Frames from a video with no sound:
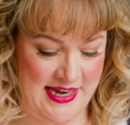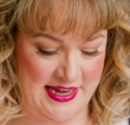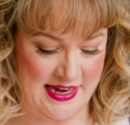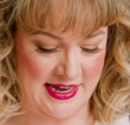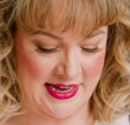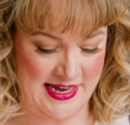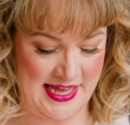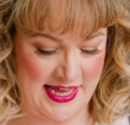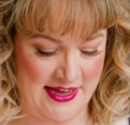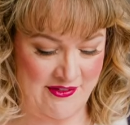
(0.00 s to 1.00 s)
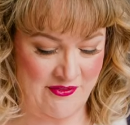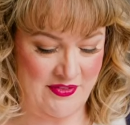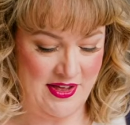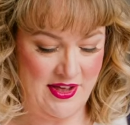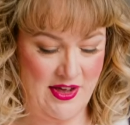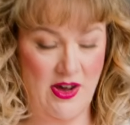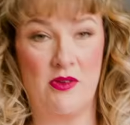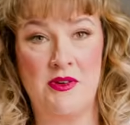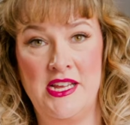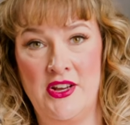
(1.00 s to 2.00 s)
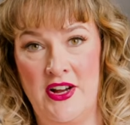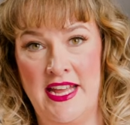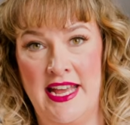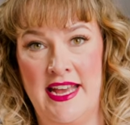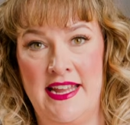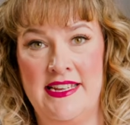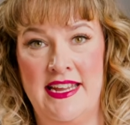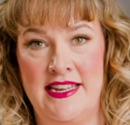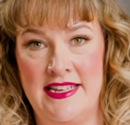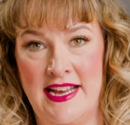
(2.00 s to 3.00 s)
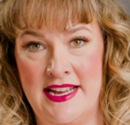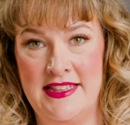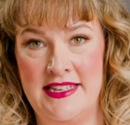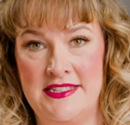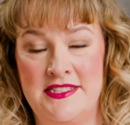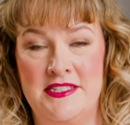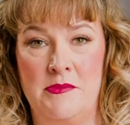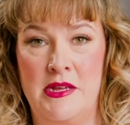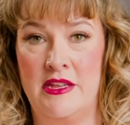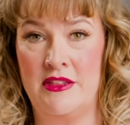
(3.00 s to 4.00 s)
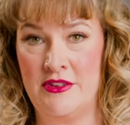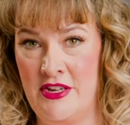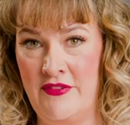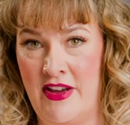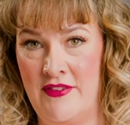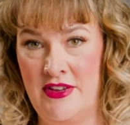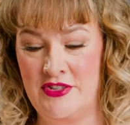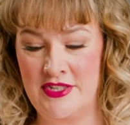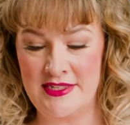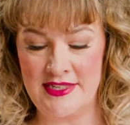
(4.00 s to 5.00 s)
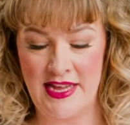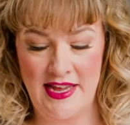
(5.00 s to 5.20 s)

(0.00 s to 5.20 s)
And I have already gone ahead and cut this to be 35 inches.